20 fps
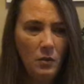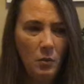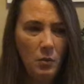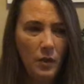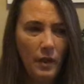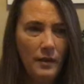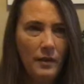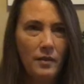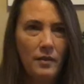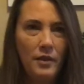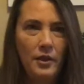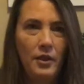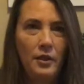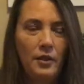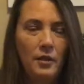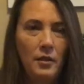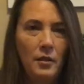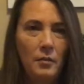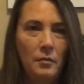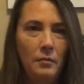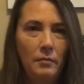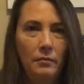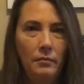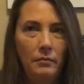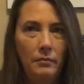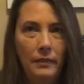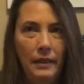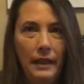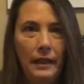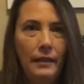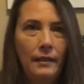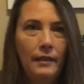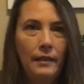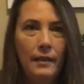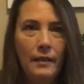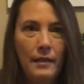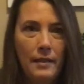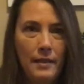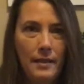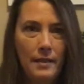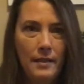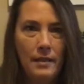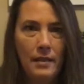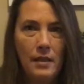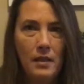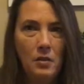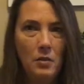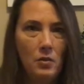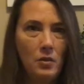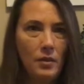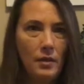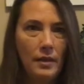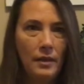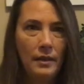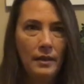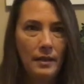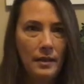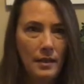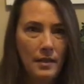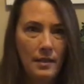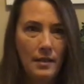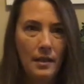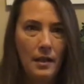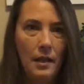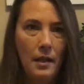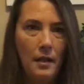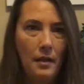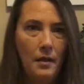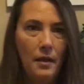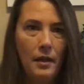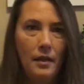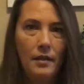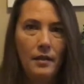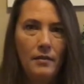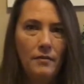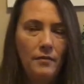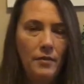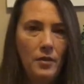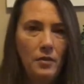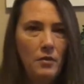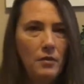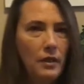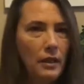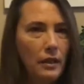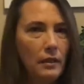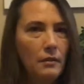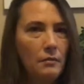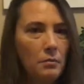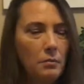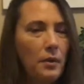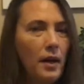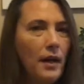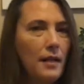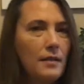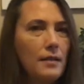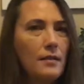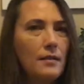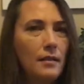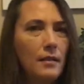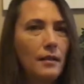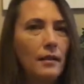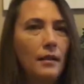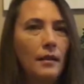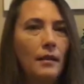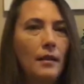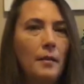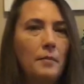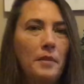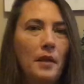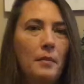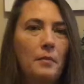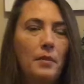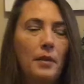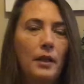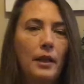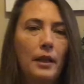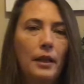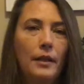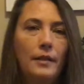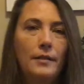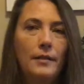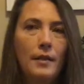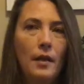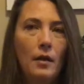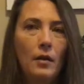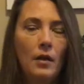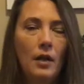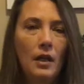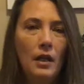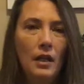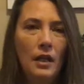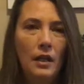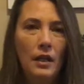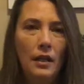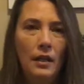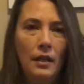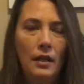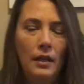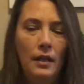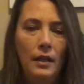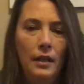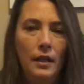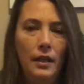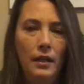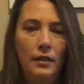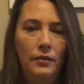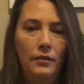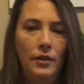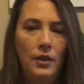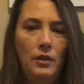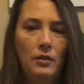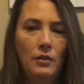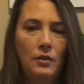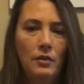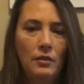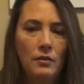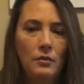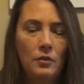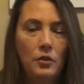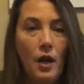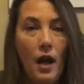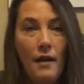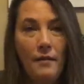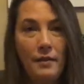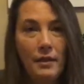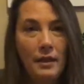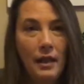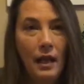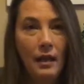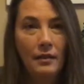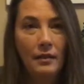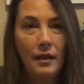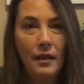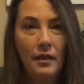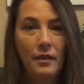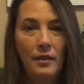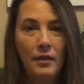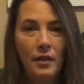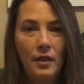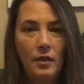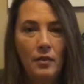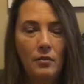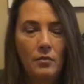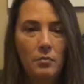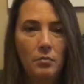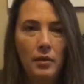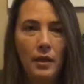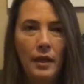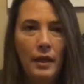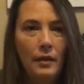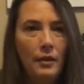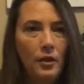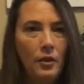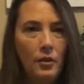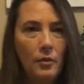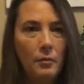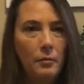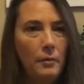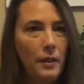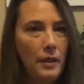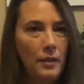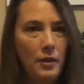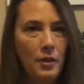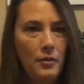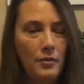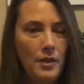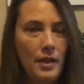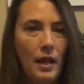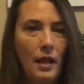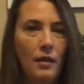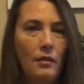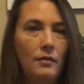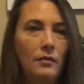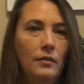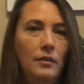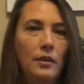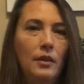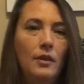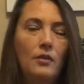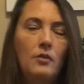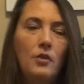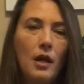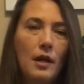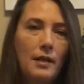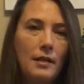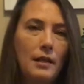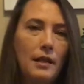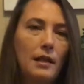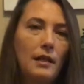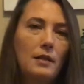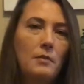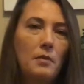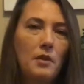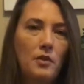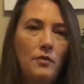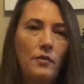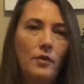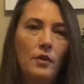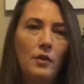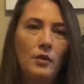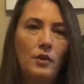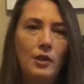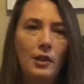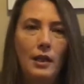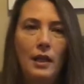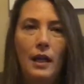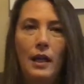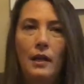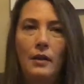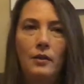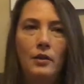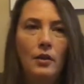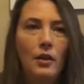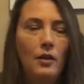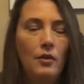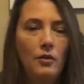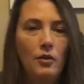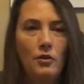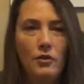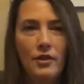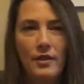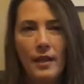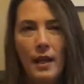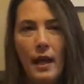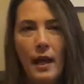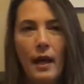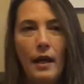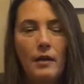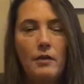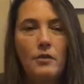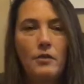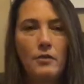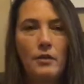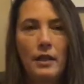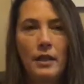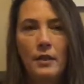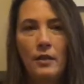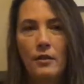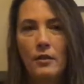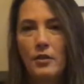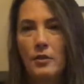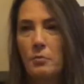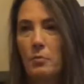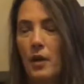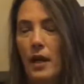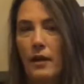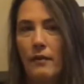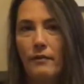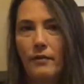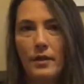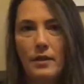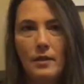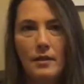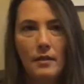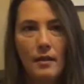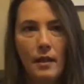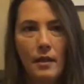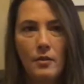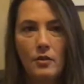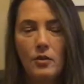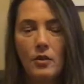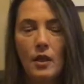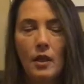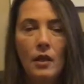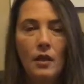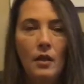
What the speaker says: Whether you're getting it at Disney or in the Disney area, the food prices can get up there pretty good. So if you're driving down there, plan your menus out and, try to take as much food as you can, your snacks, your dinners, breakfast, lunch,